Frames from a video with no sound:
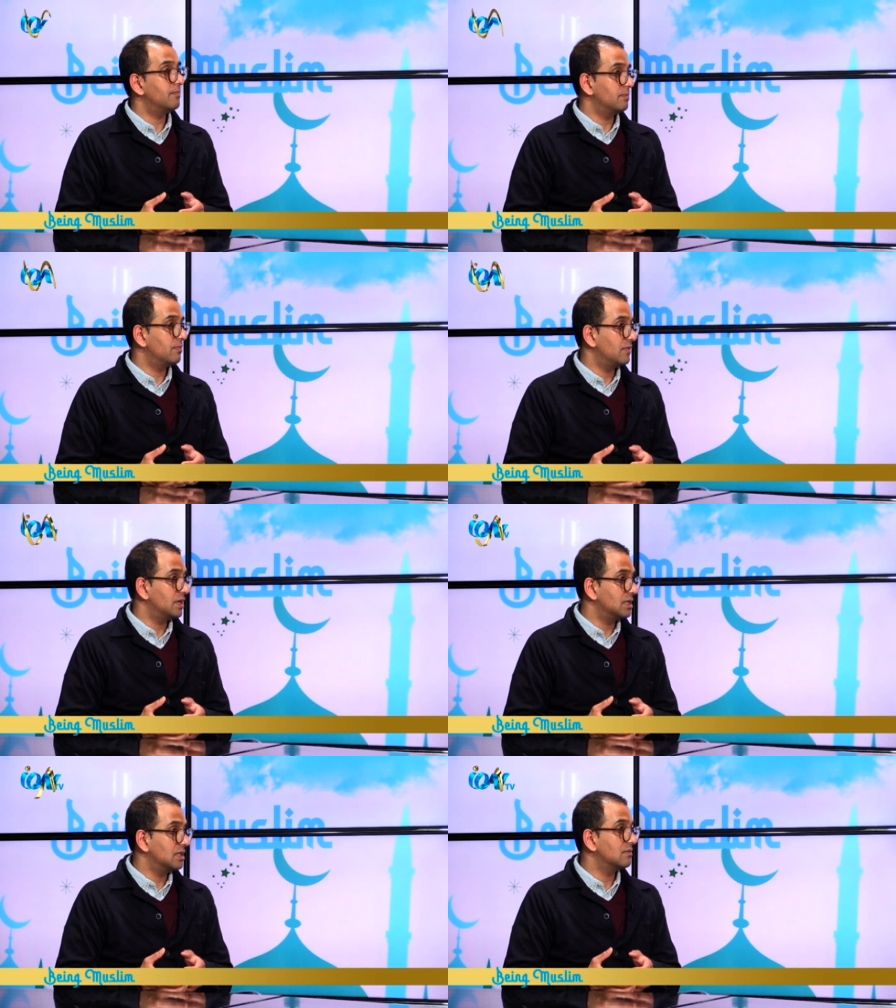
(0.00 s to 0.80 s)
been
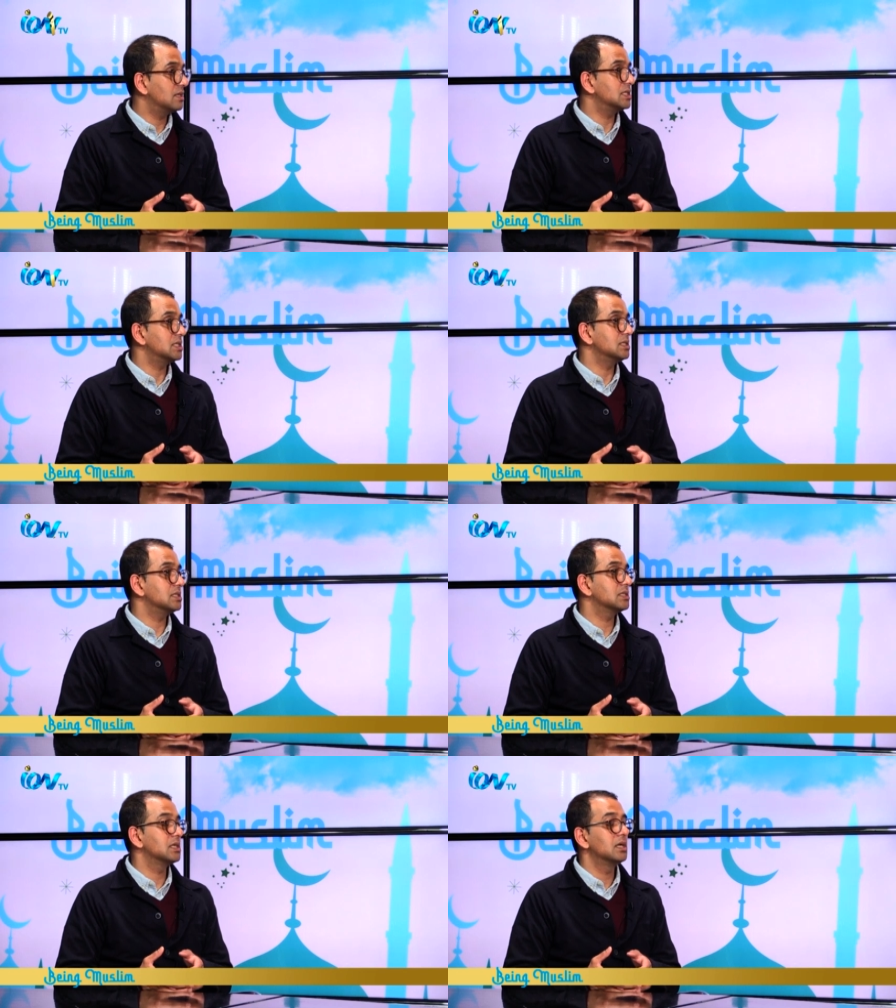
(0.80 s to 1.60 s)
providing their
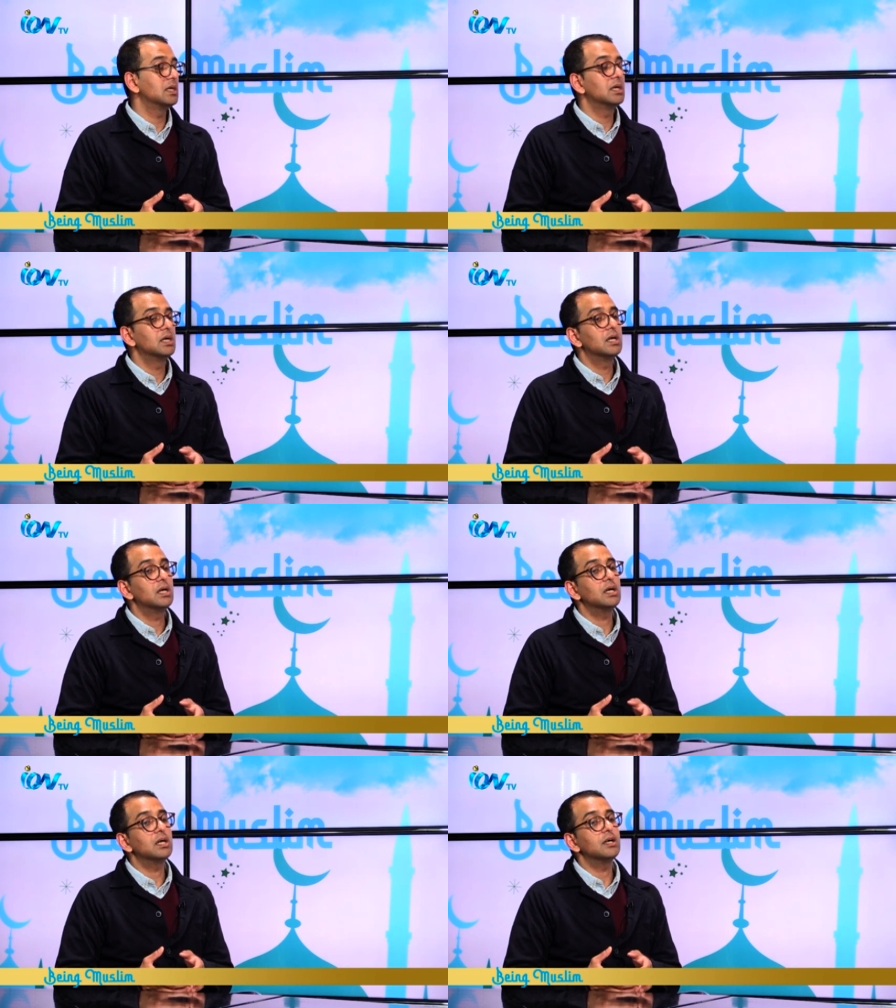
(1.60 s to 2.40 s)
residents,
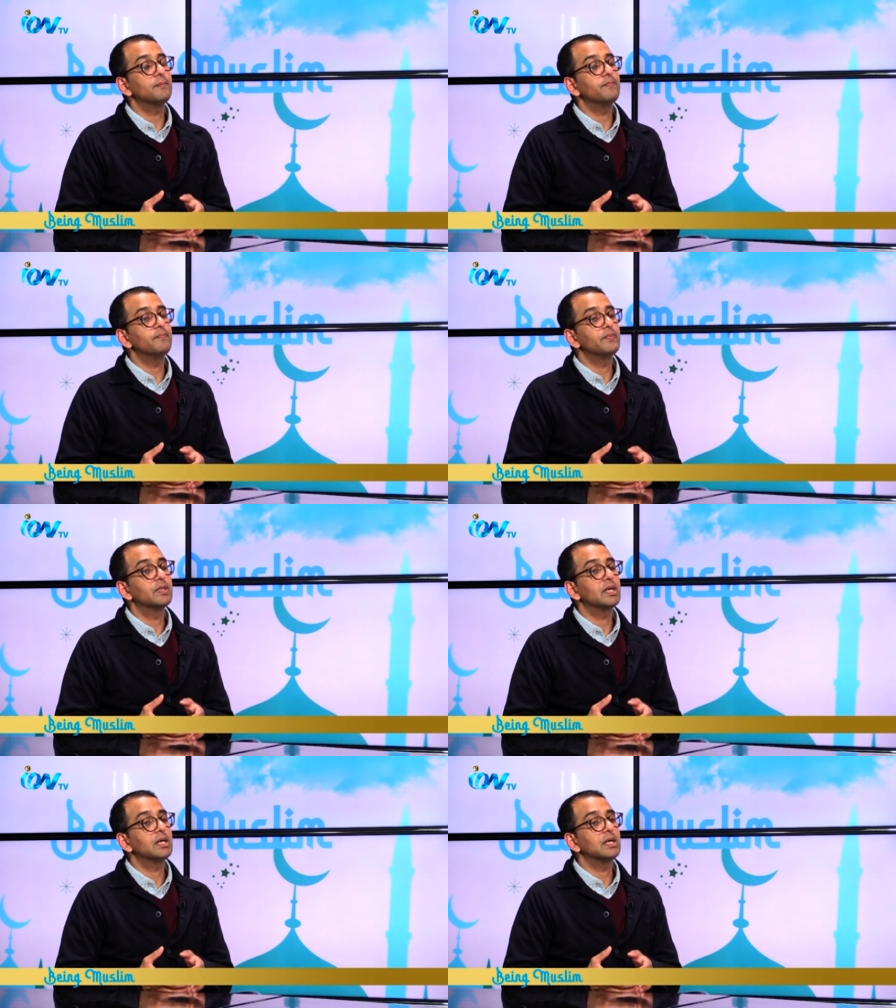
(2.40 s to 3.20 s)
and
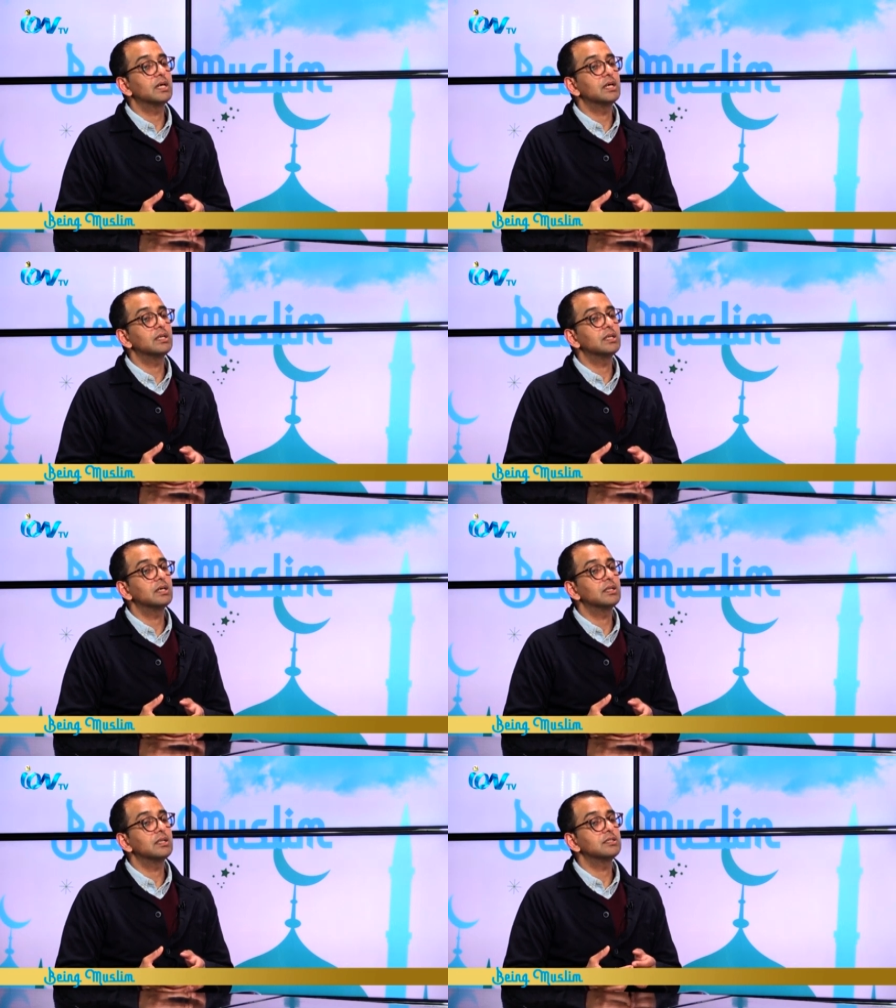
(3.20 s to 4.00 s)

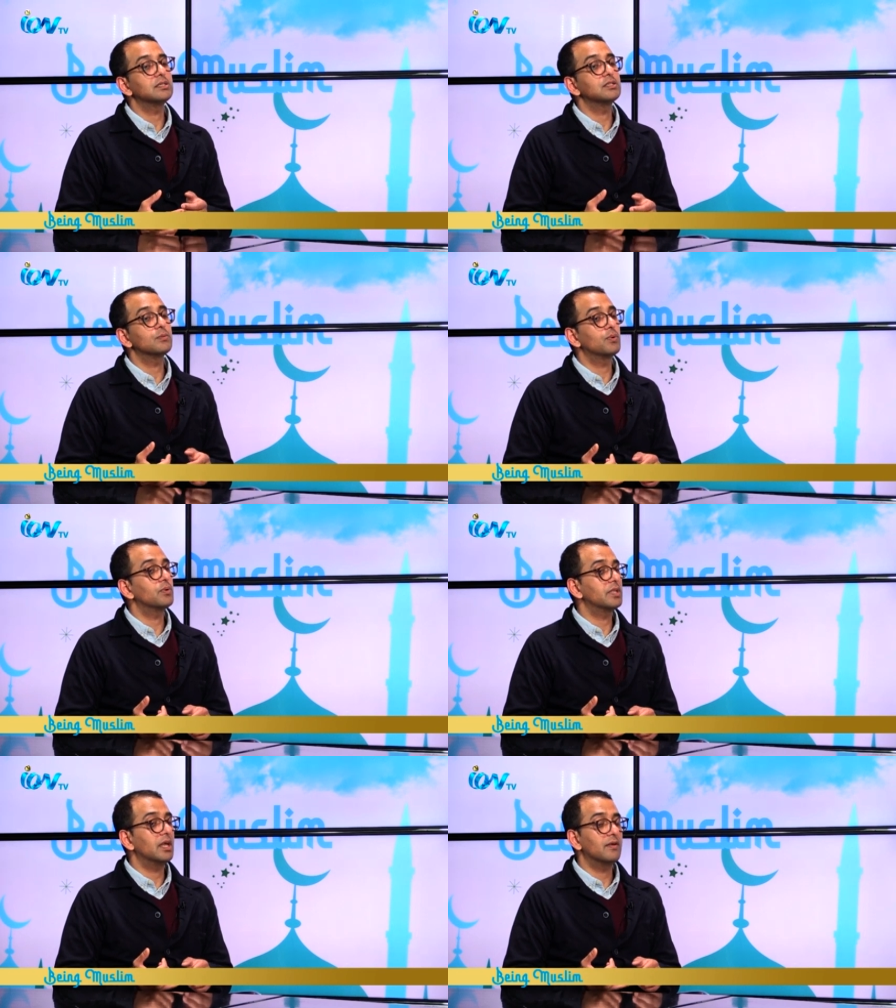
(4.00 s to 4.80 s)
there's a
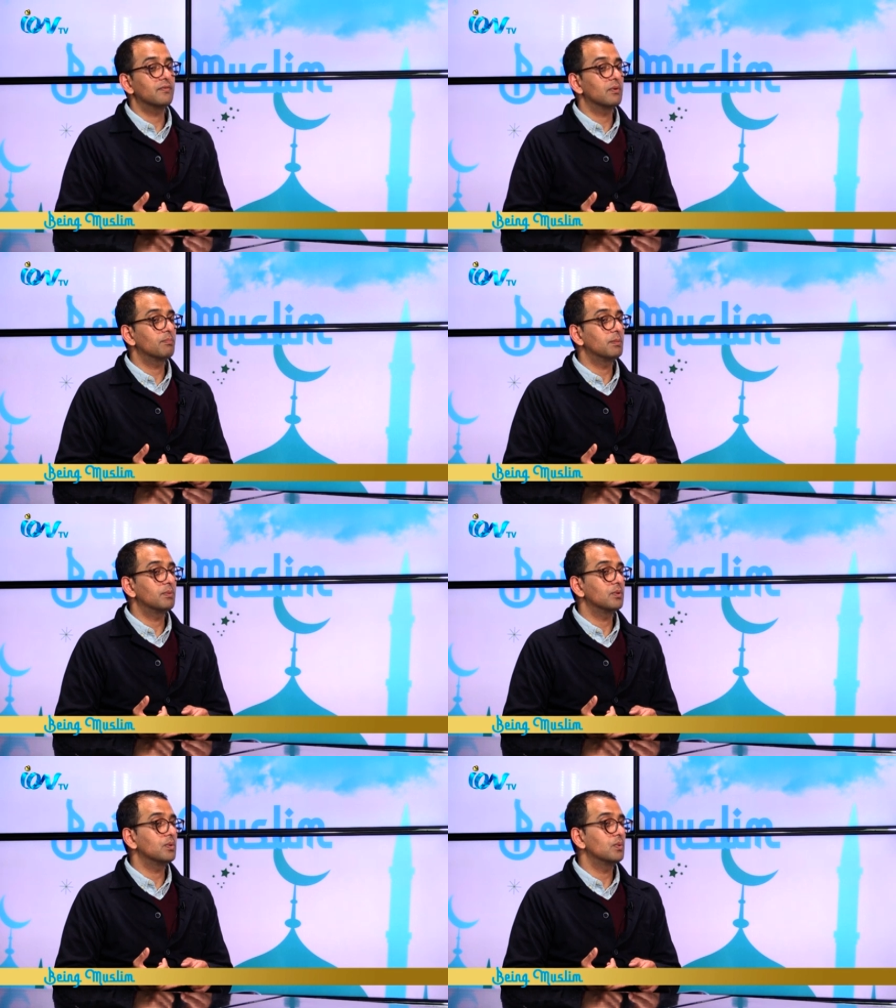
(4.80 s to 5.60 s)
support there for
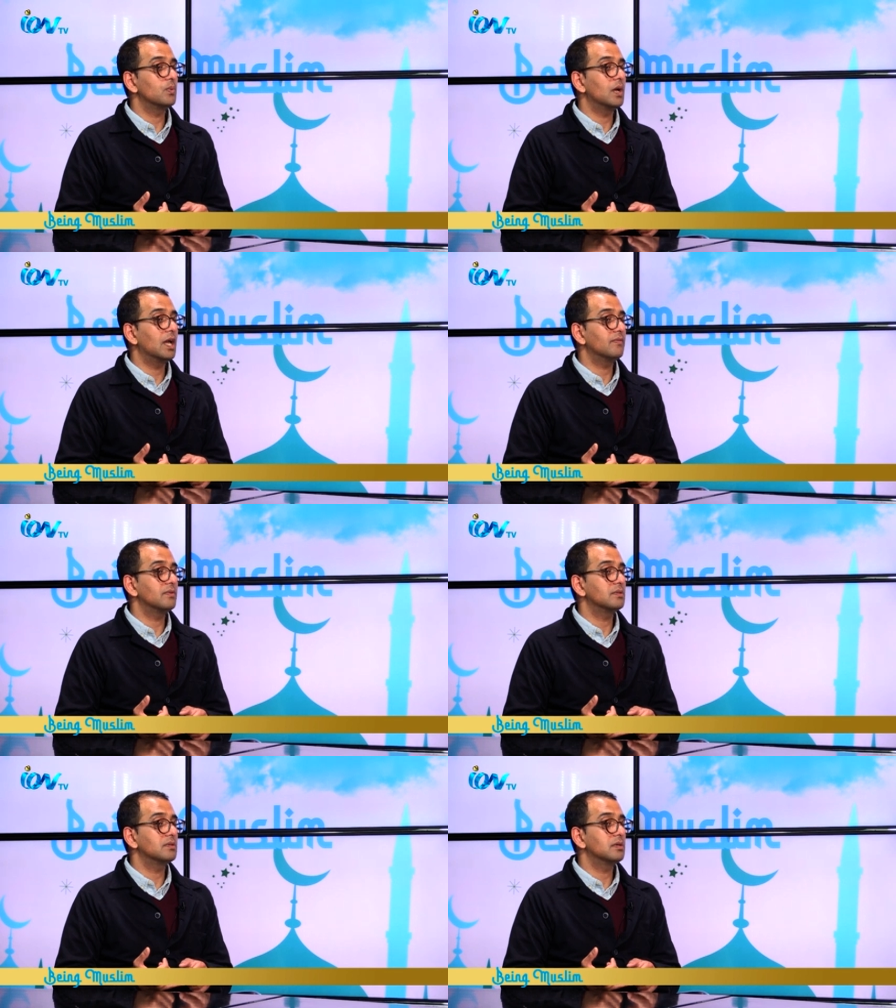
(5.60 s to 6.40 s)
people who
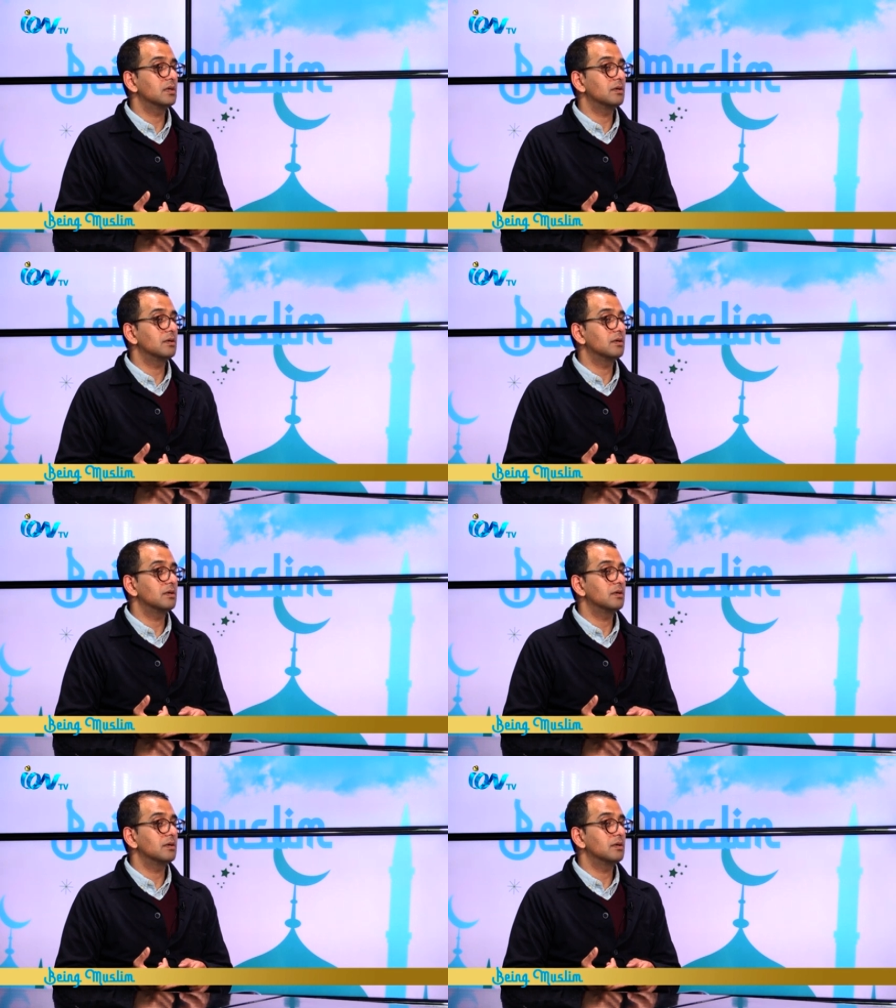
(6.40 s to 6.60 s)
haven't,